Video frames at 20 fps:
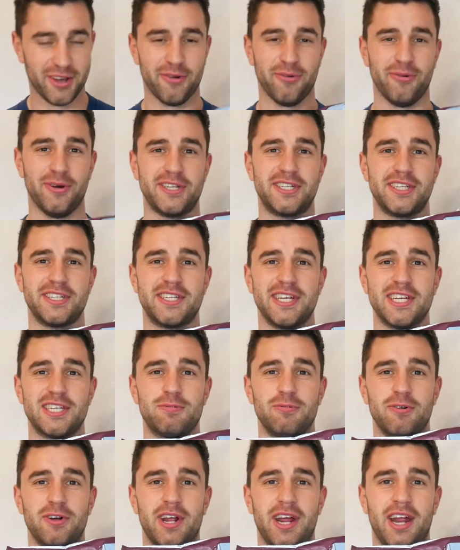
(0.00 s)
which is
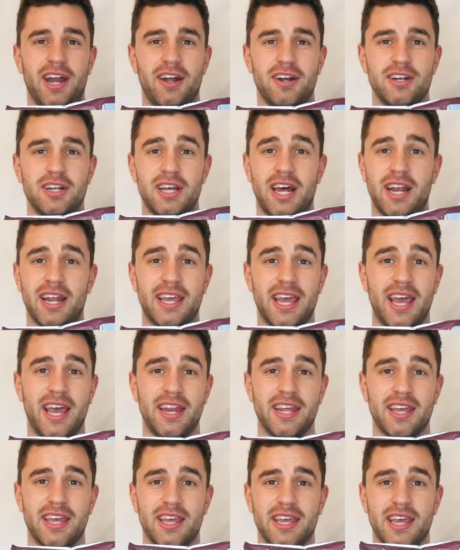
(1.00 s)
this one here. And
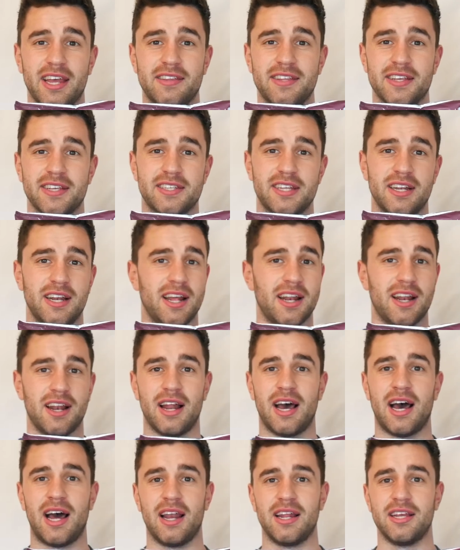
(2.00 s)
again, you can get this in Little
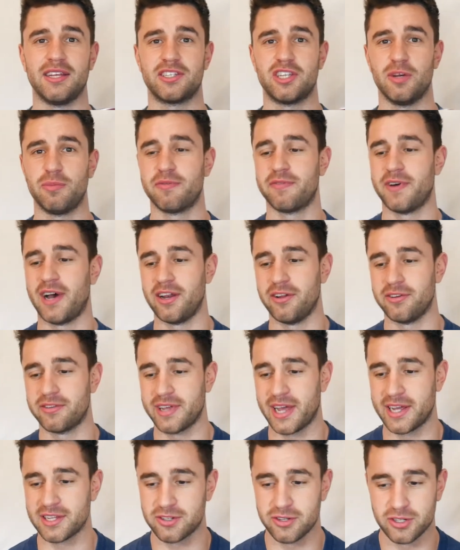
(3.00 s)
Ali, Super Value,
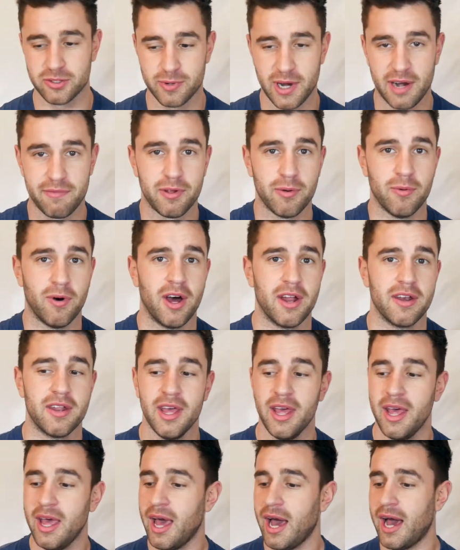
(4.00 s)
Tesco's, wherever you want.
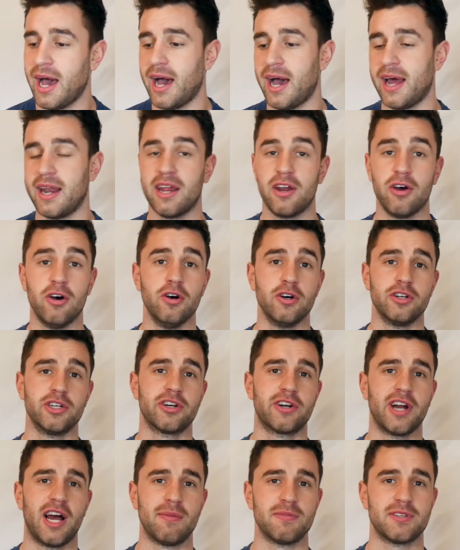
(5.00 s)
And in
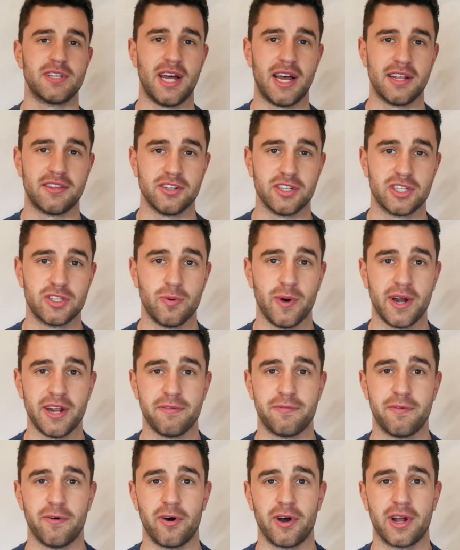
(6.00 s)
100 grams of that, there's
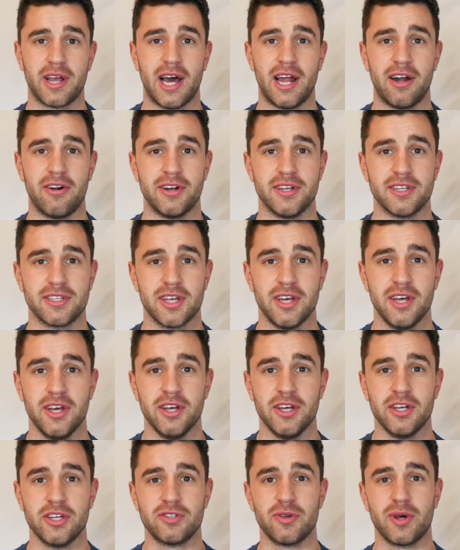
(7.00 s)
24 calories.
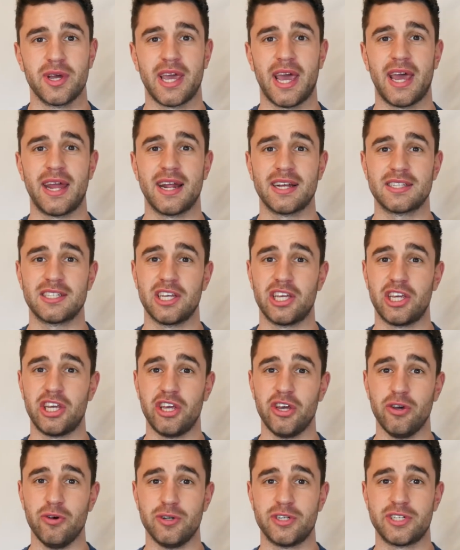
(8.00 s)
So again, that's a
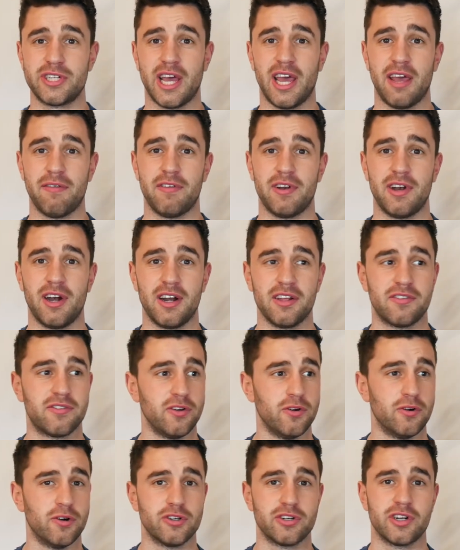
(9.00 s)
huge saving, nearly
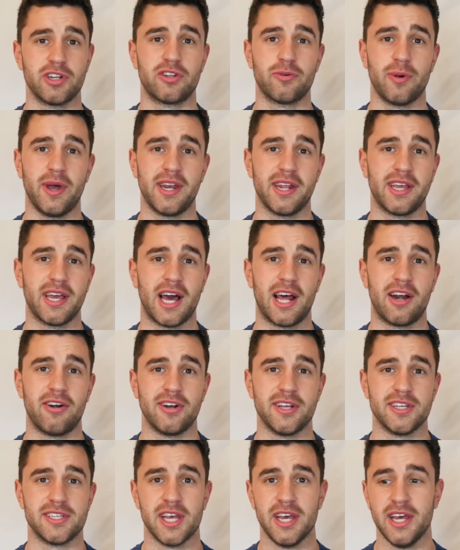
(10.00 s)
220
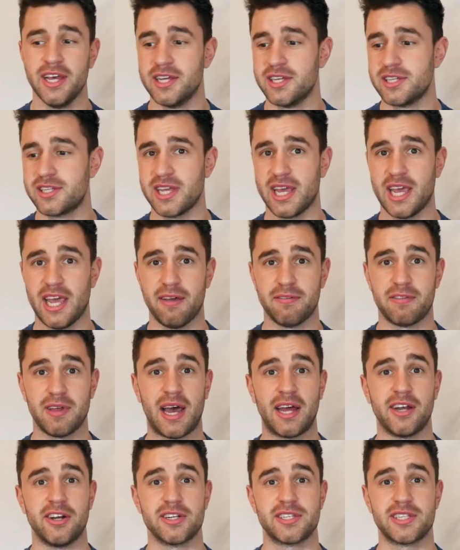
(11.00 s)
calories saved,
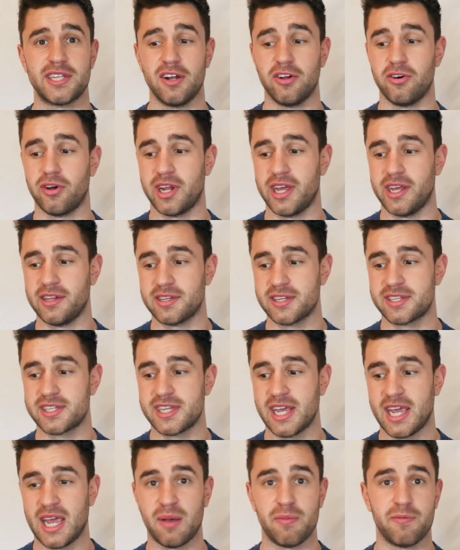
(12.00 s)
and you're still going to eat the
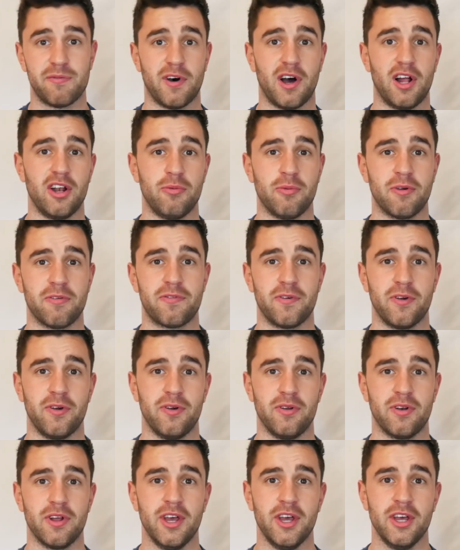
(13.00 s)
same volume of food.